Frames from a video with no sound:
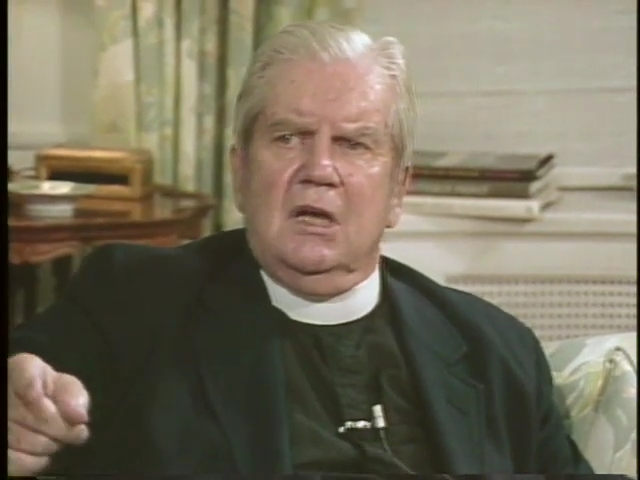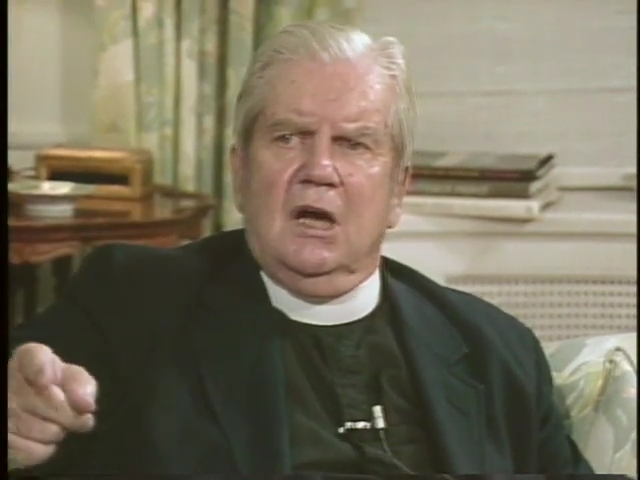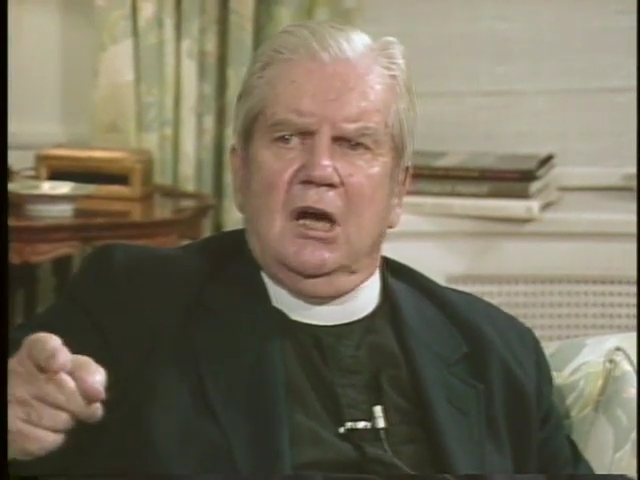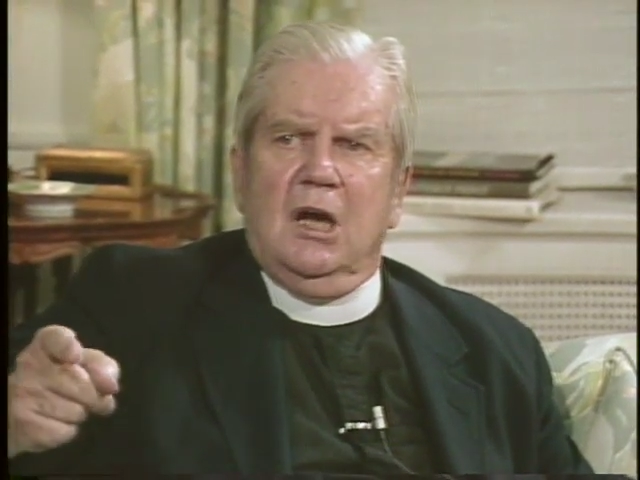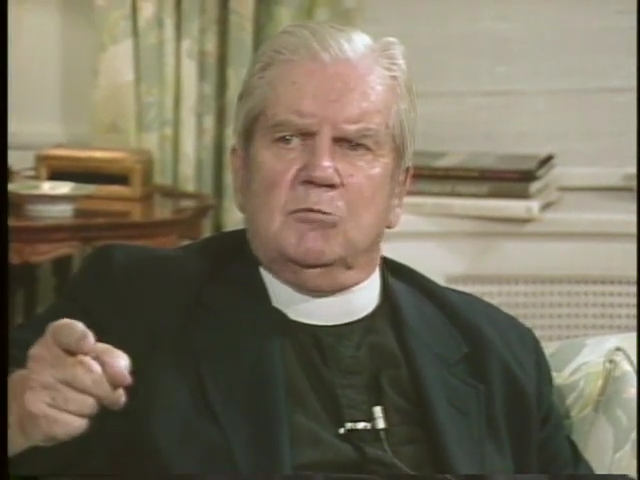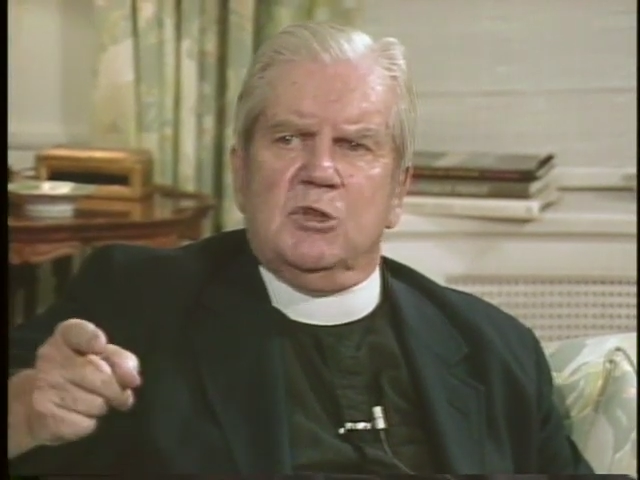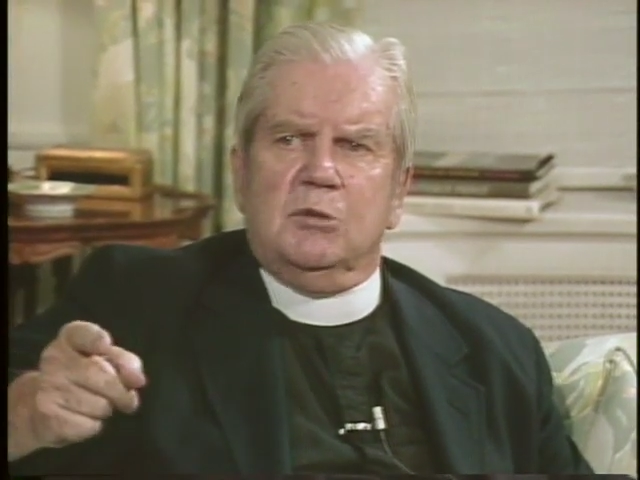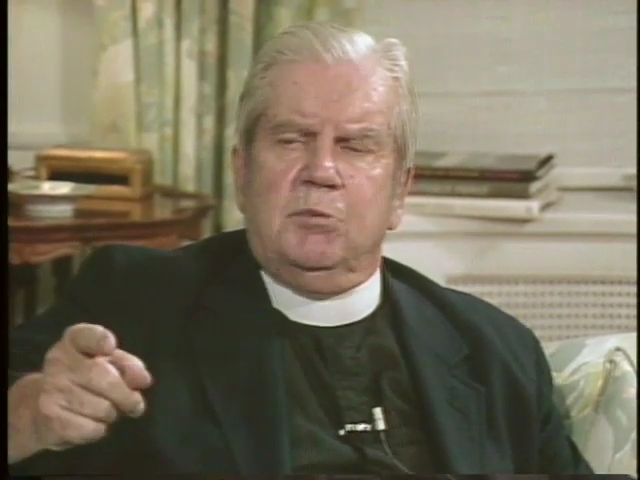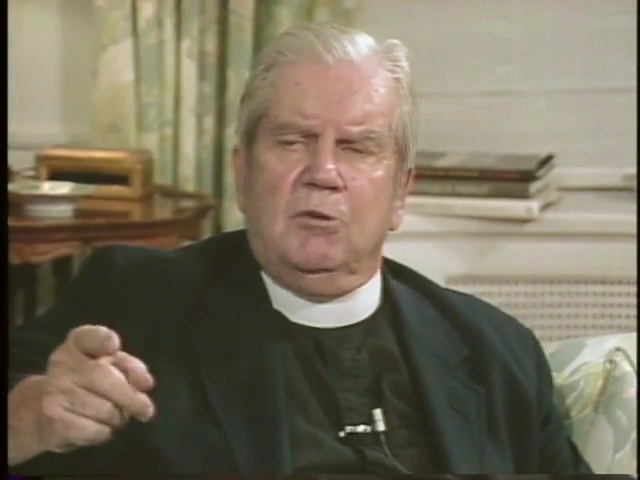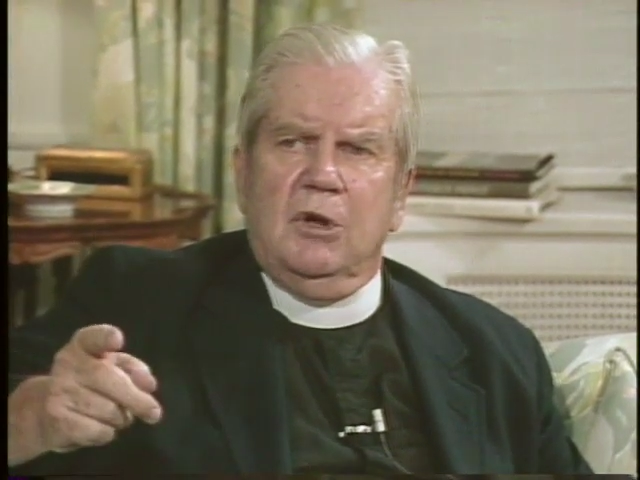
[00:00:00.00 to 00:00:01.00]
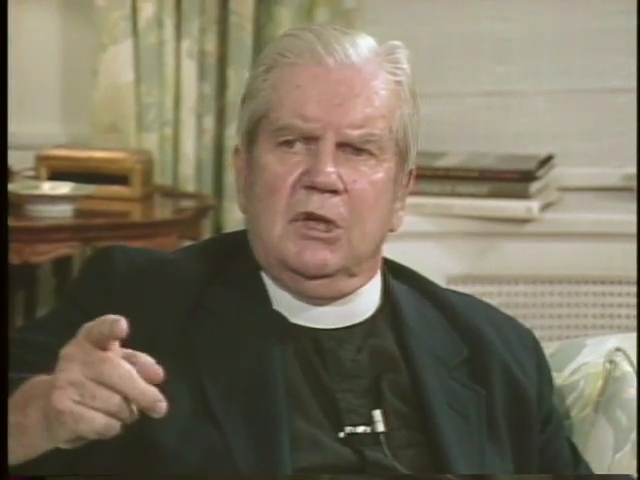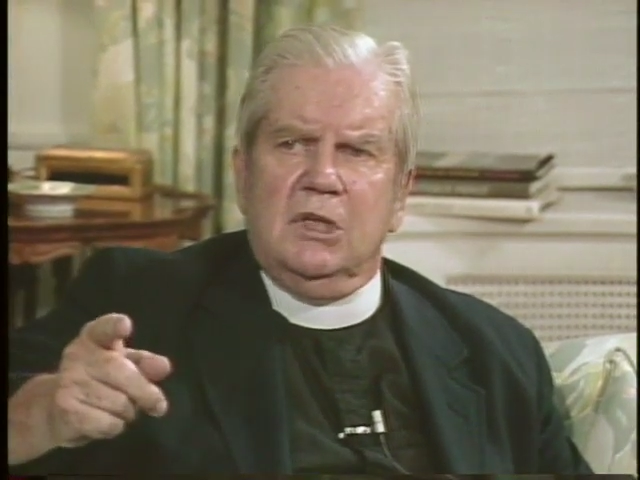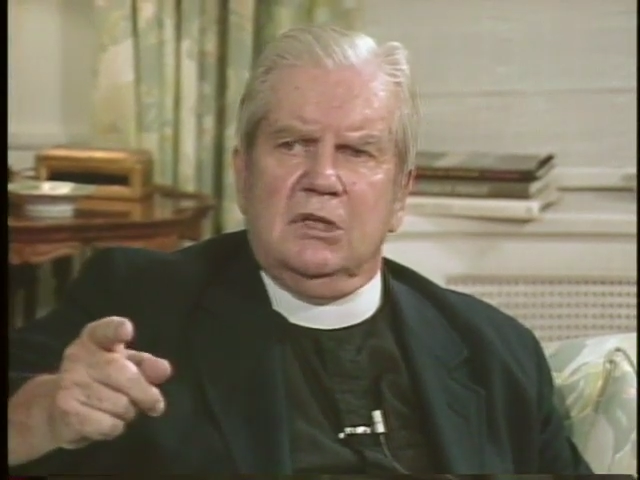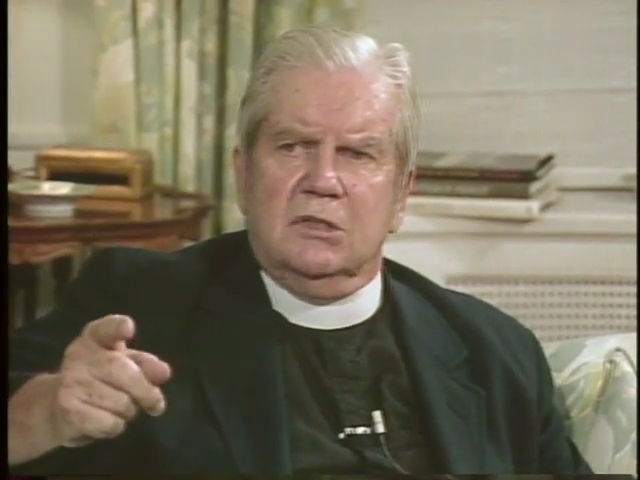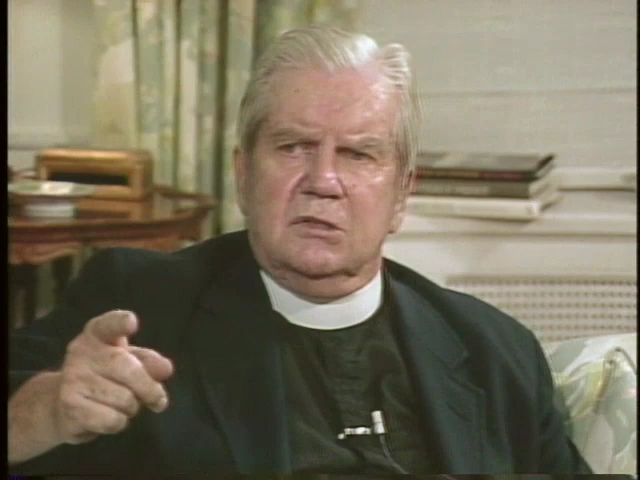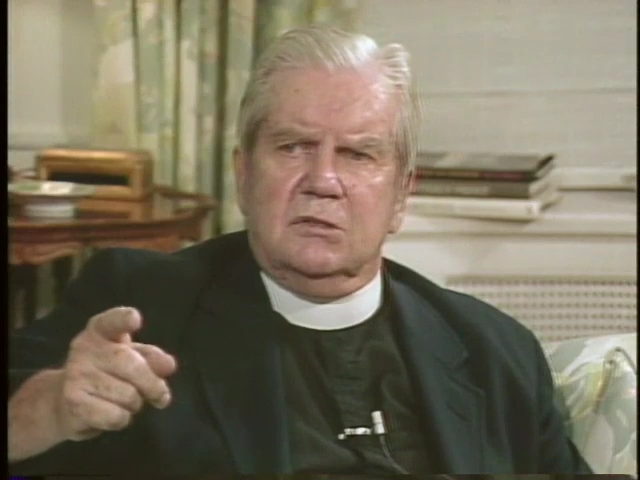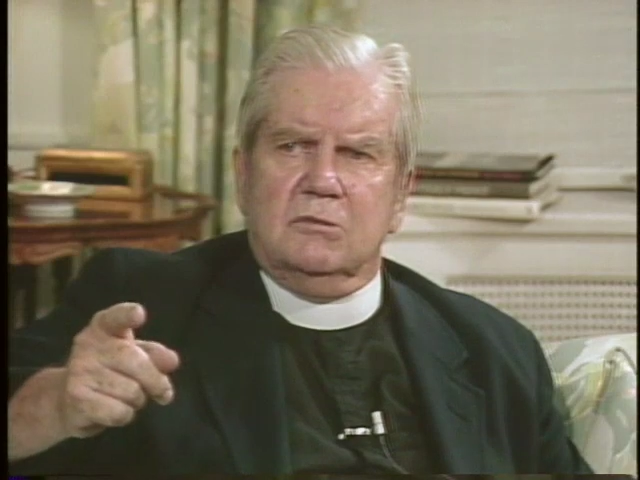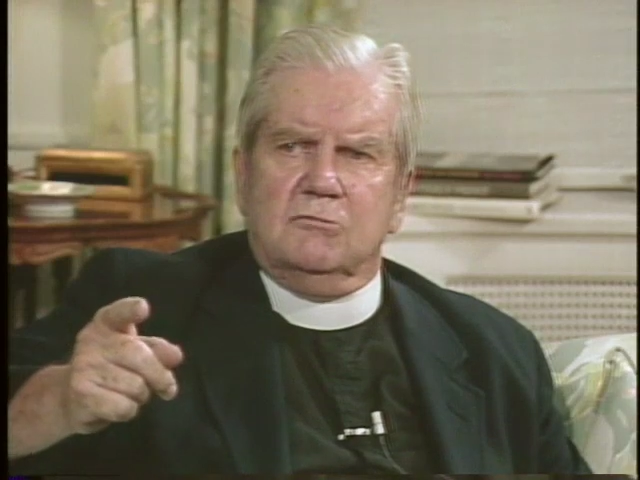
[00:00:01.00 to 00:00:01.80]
Uh, but the point is